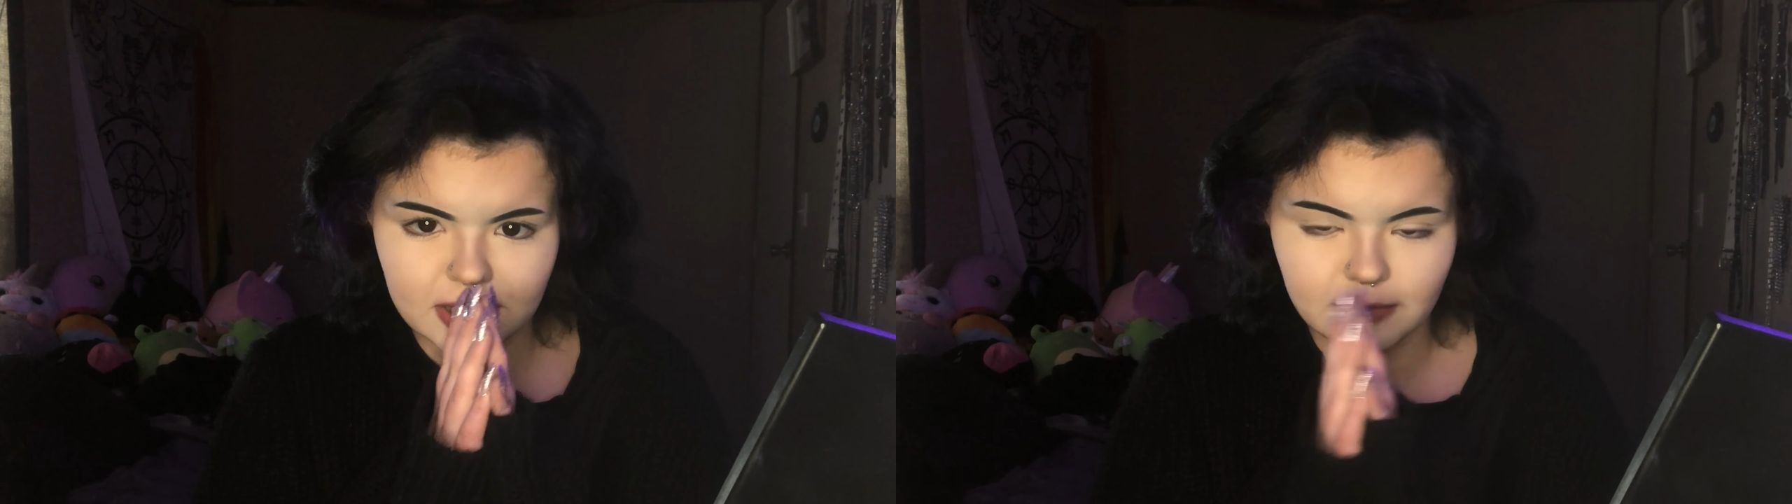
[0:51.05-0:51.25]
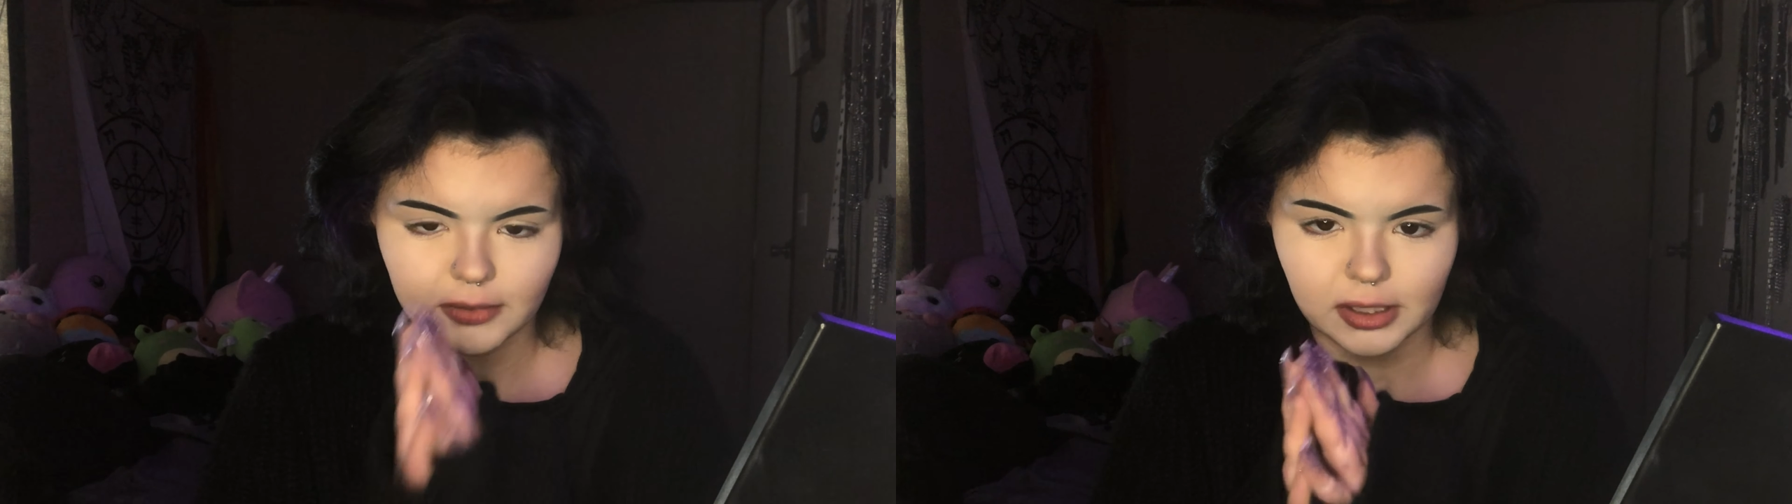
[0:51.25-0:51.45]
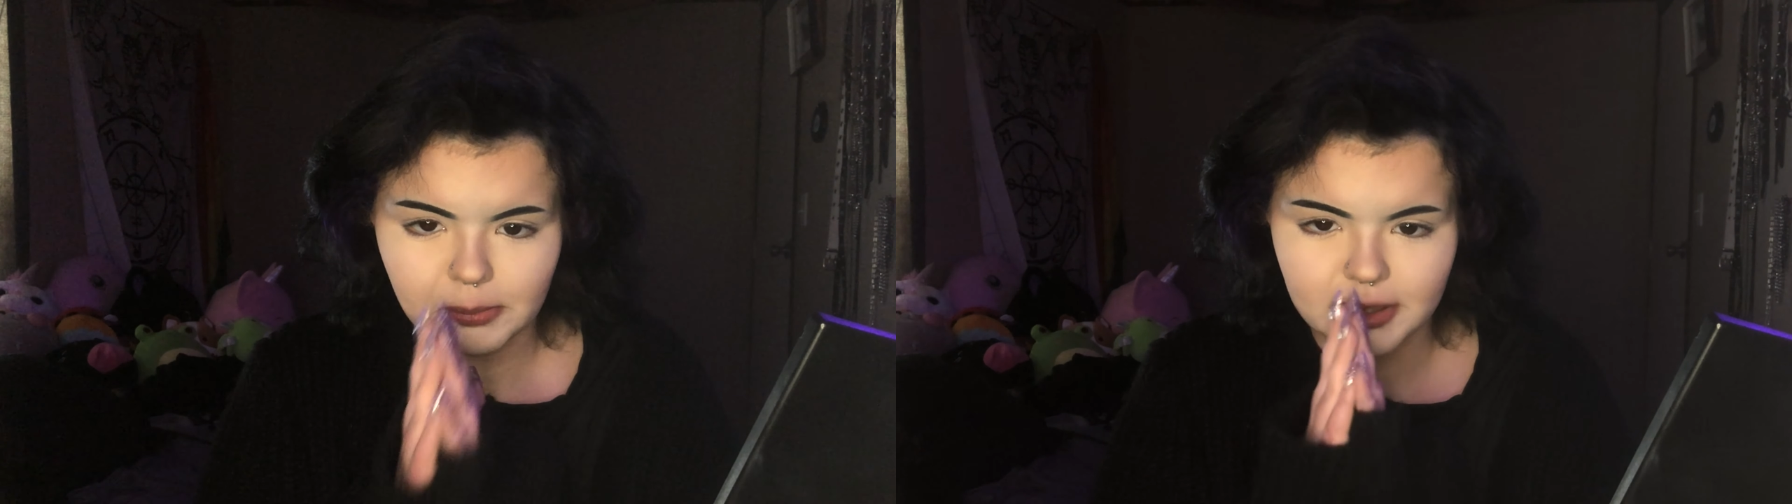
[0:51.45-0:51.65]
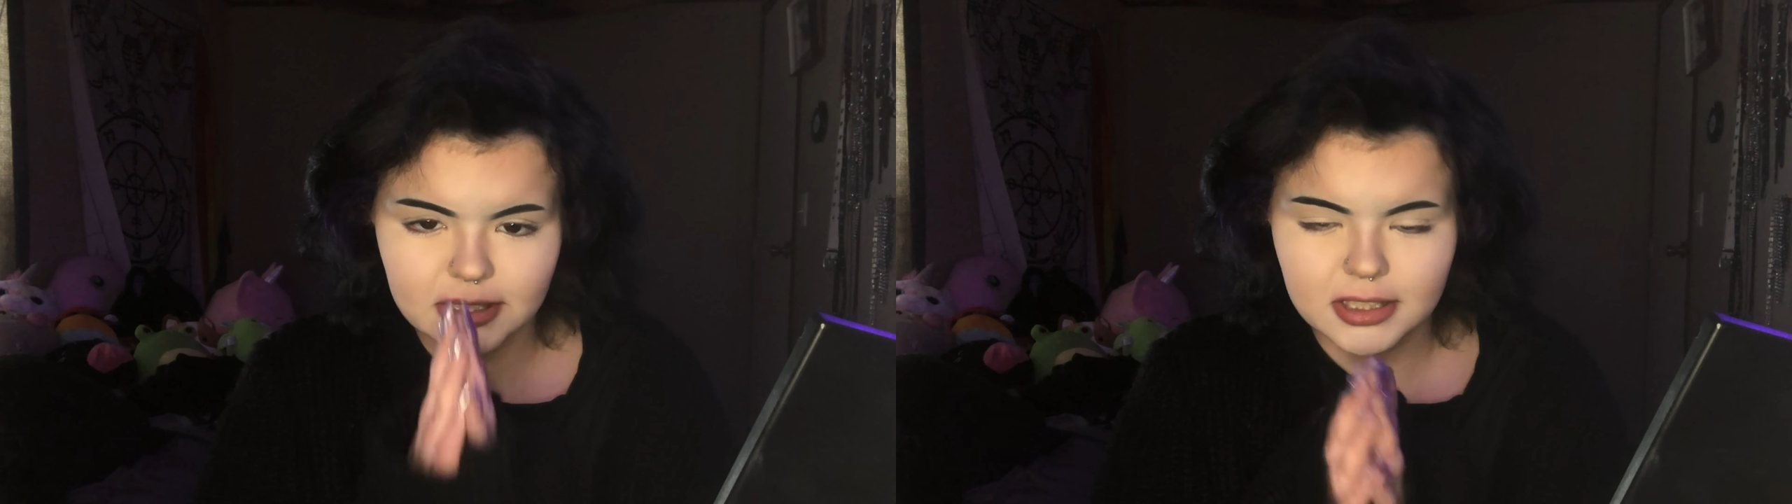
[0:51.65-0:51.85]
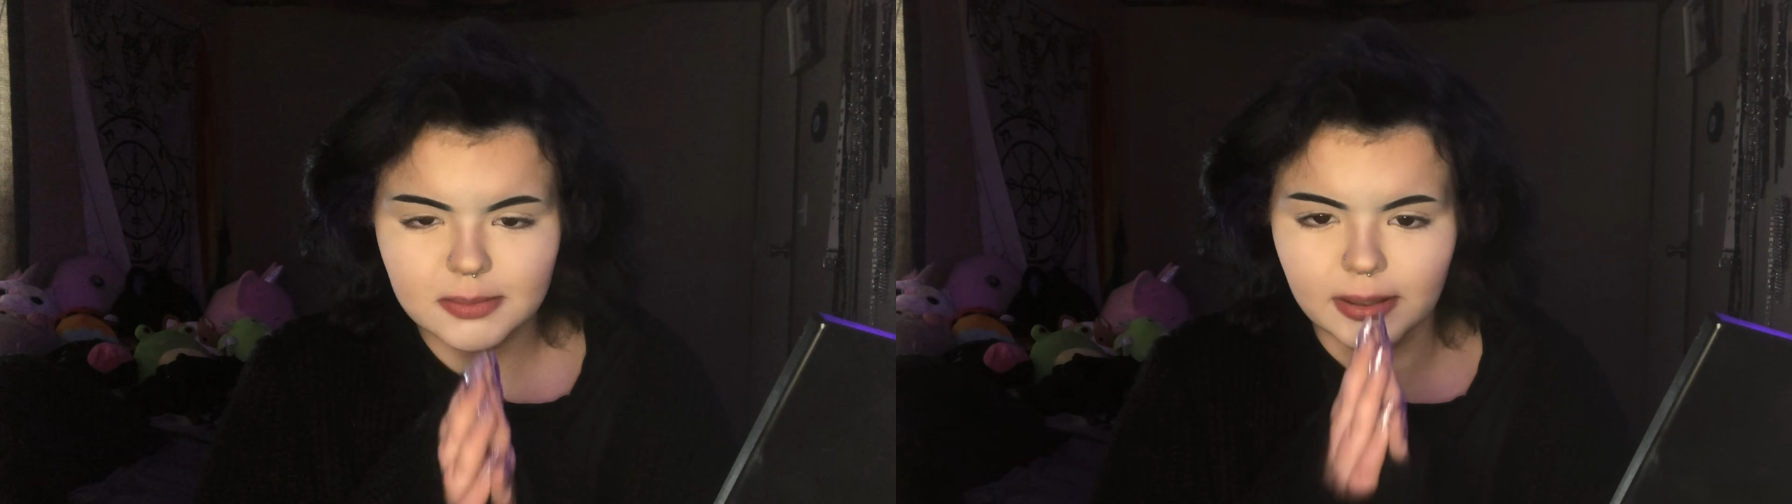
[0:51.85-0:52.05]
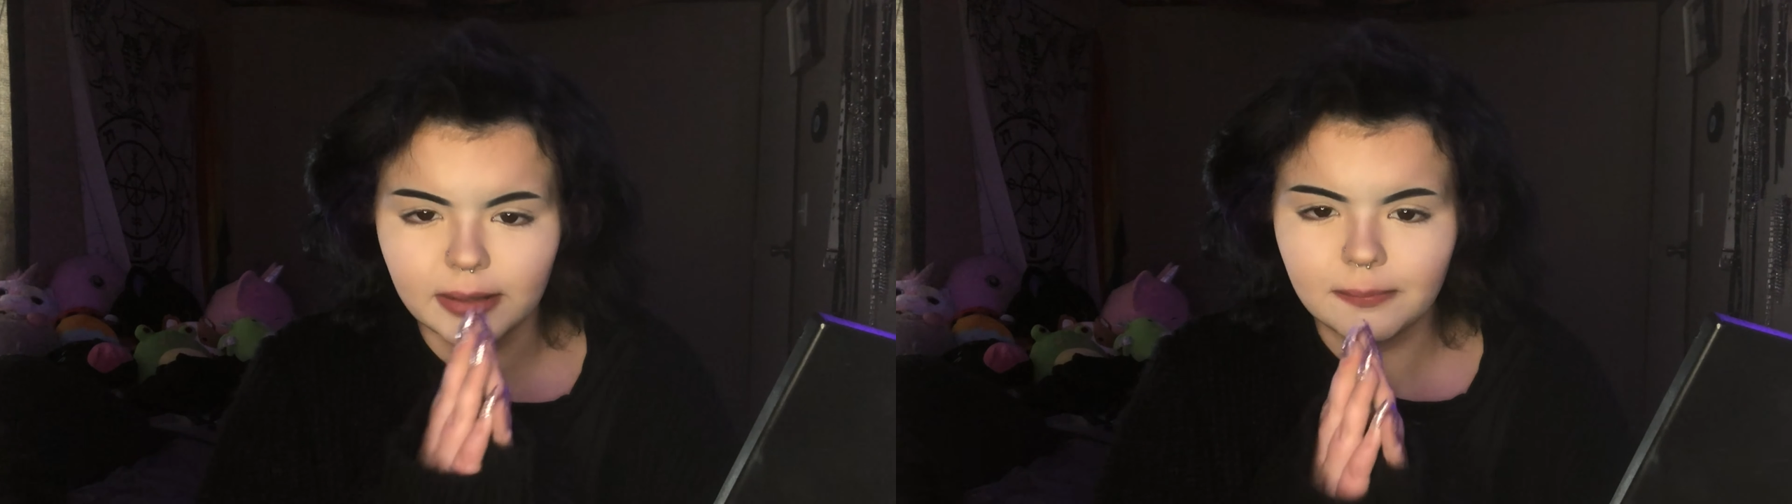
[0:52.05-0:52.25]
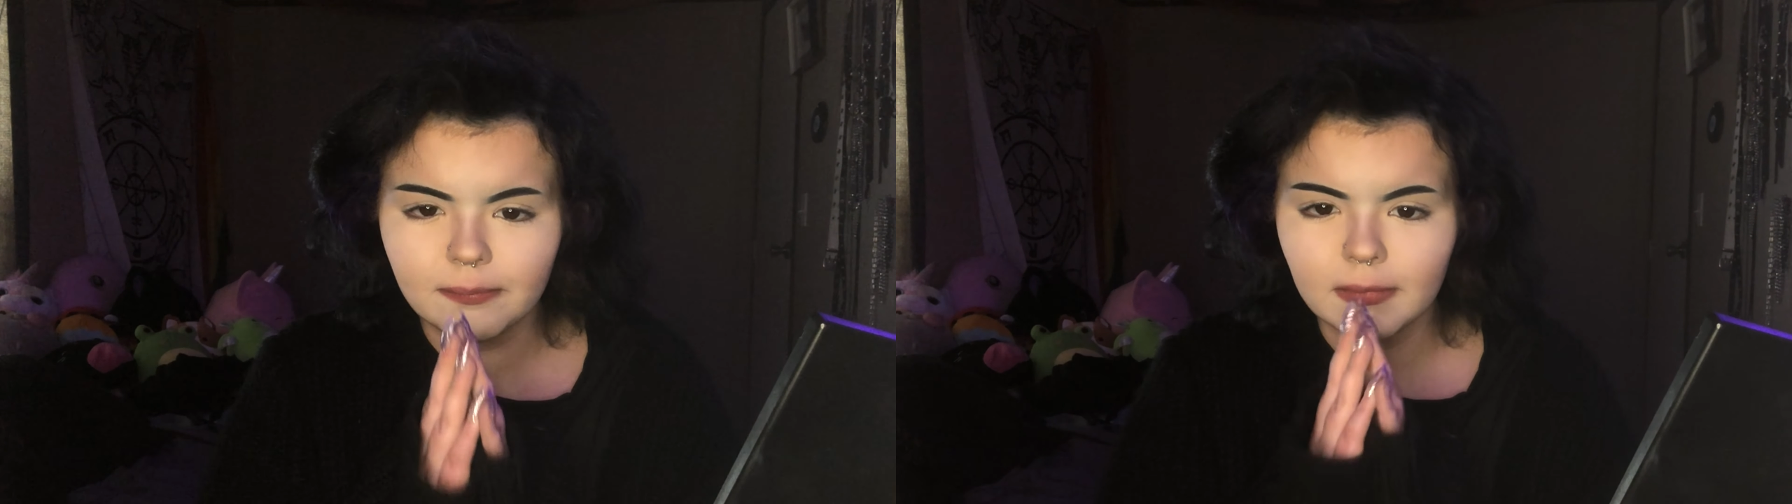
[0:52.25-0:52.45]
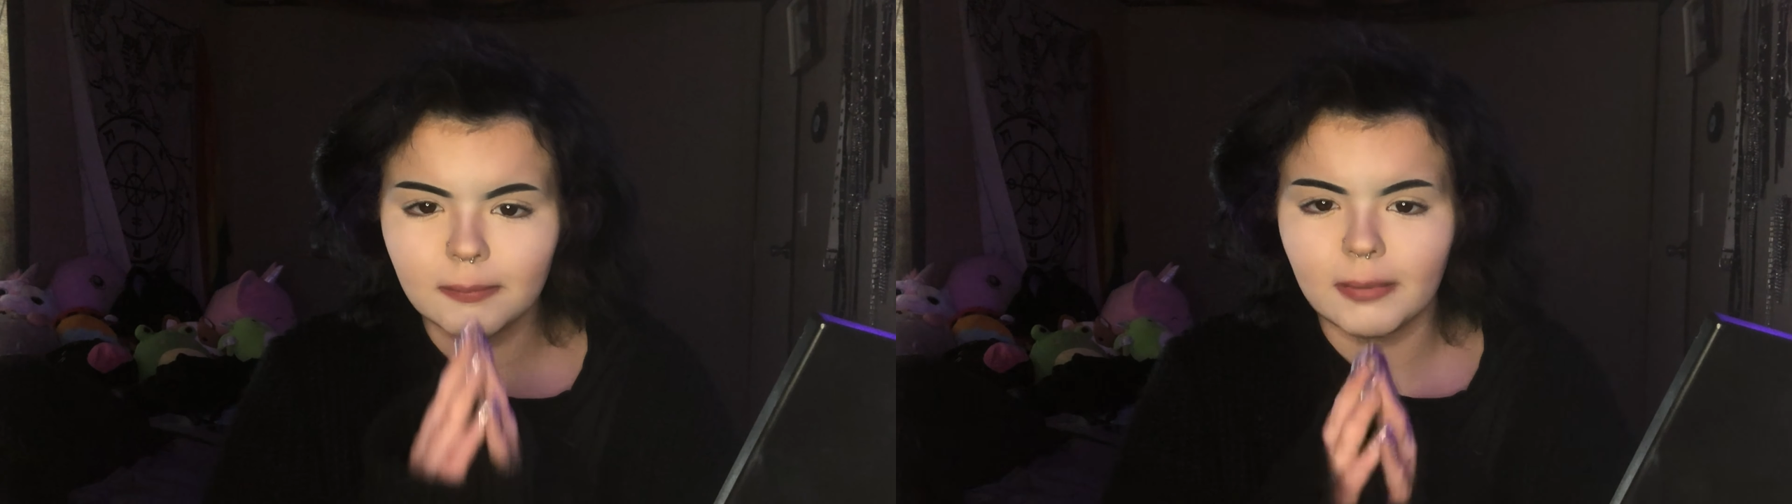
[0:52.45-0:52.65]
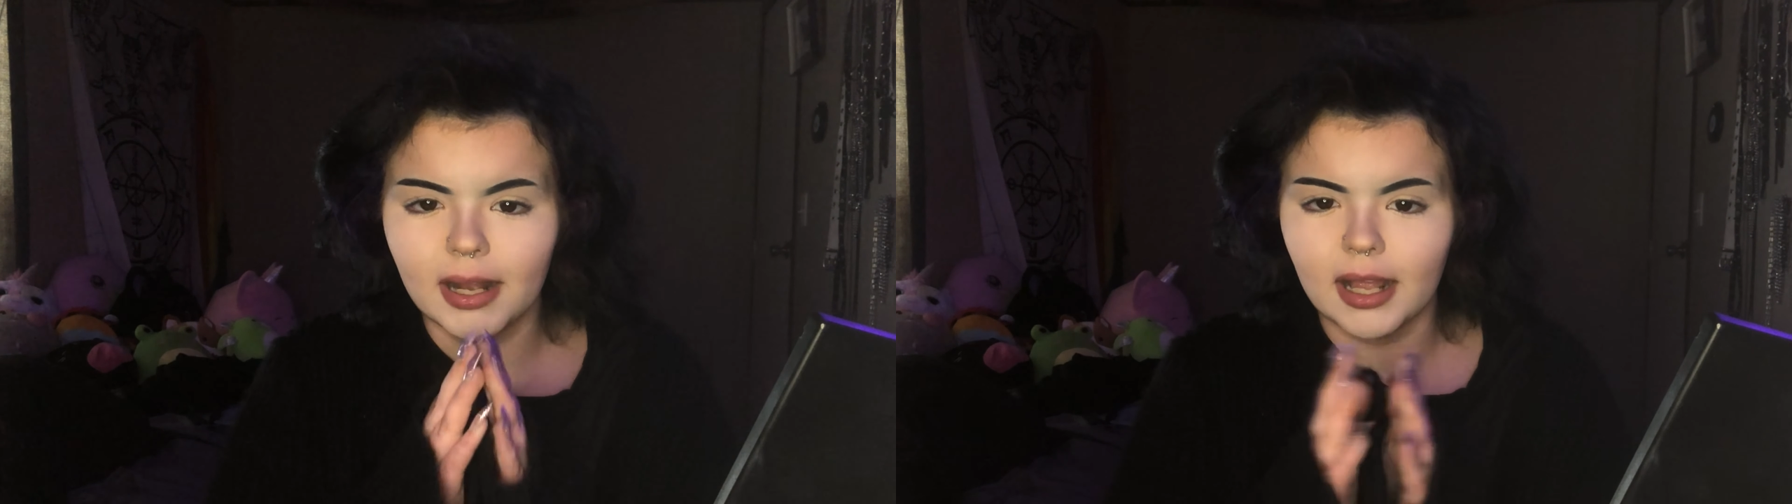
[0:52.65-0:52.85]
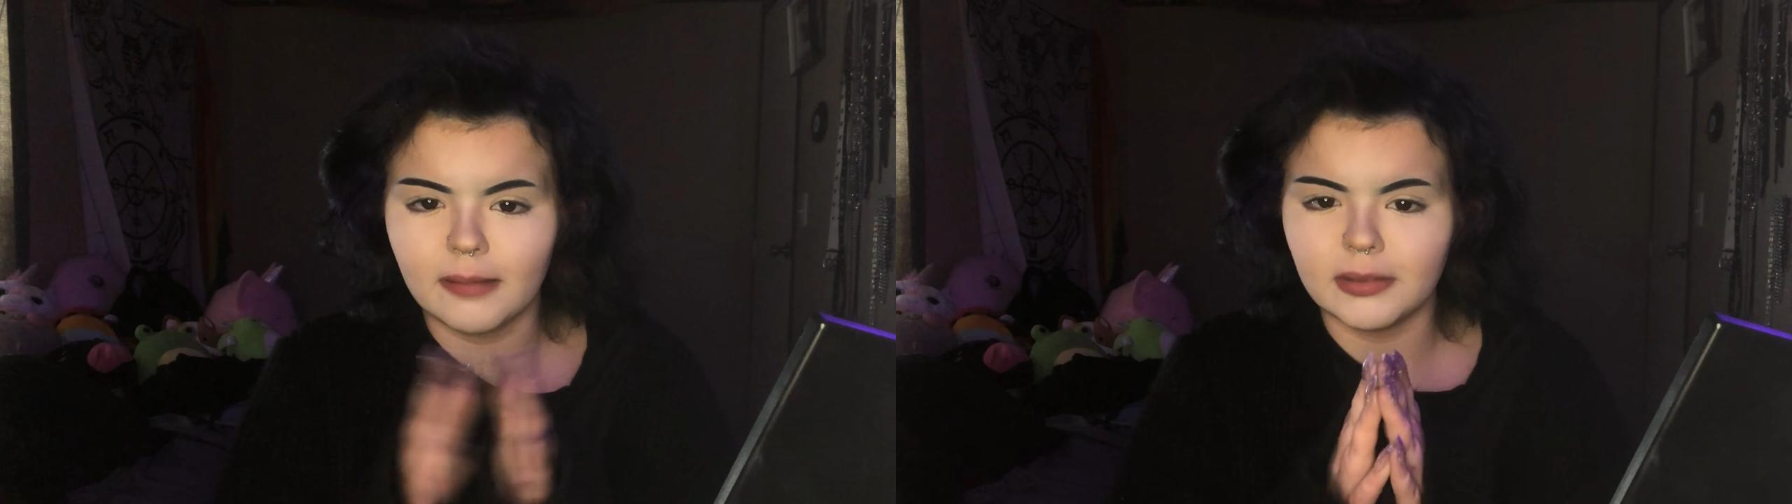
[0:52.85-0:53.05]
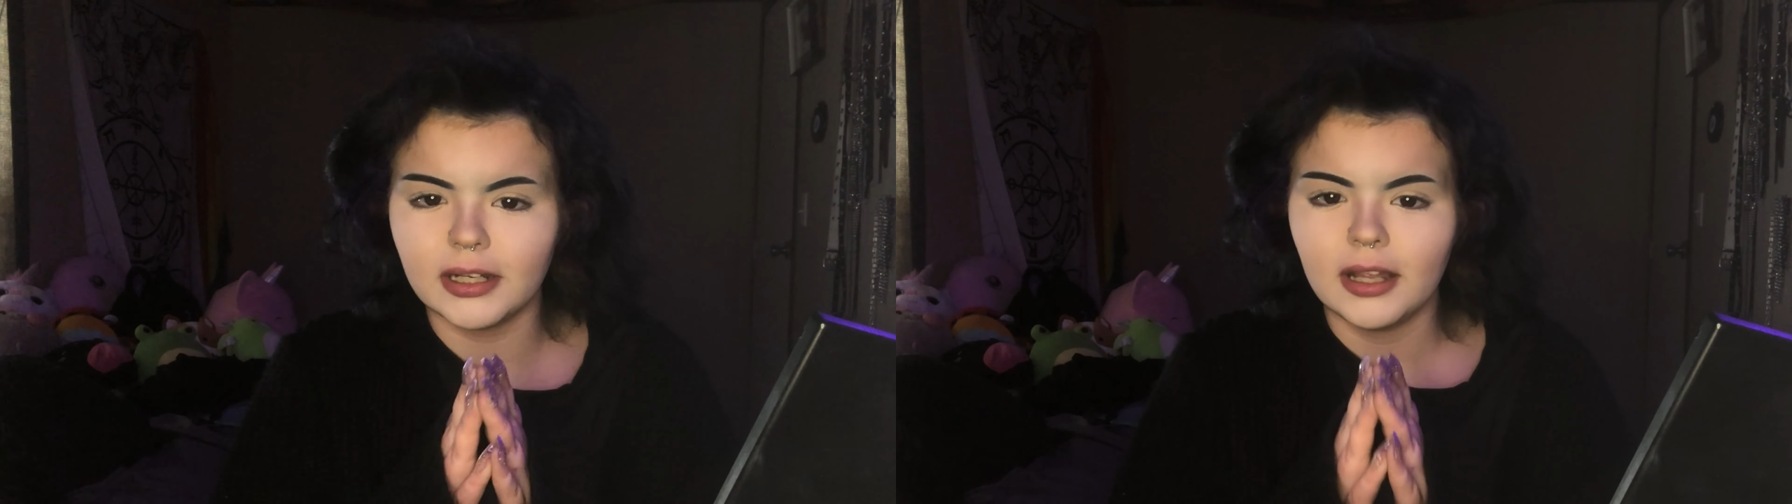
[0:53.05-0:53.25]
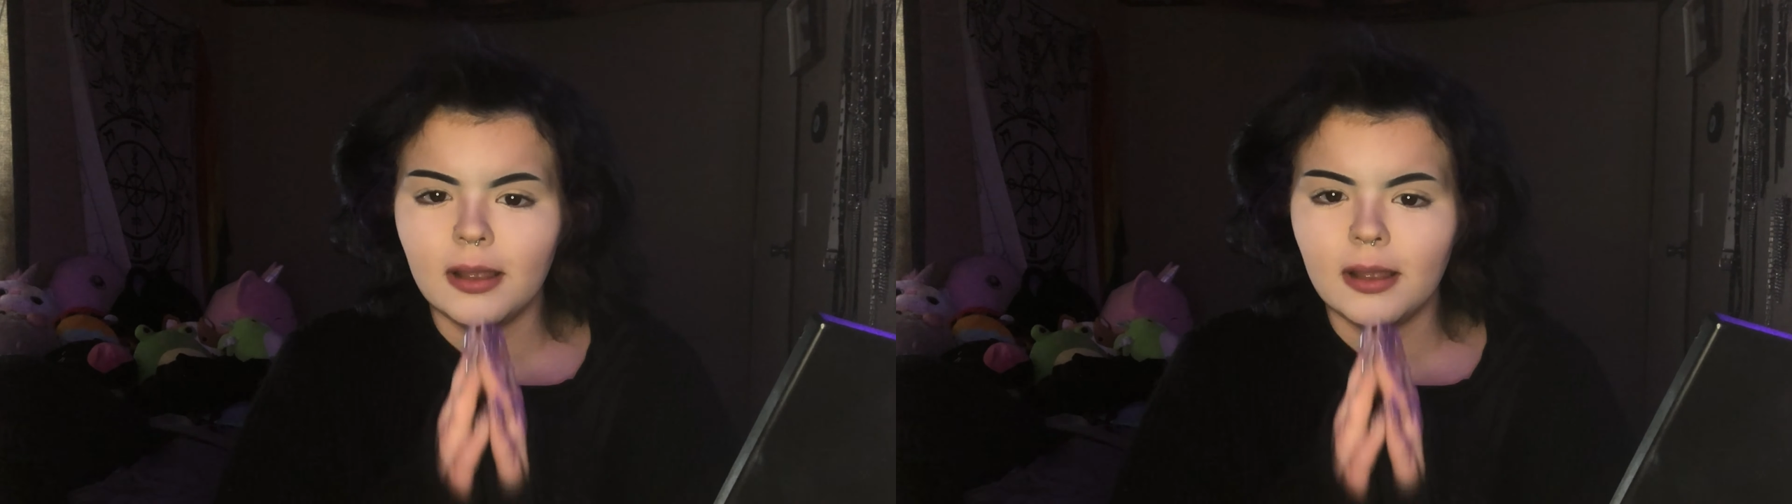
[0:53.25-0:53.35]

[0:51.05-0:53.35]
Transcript: of looking at me because that's my bad habit,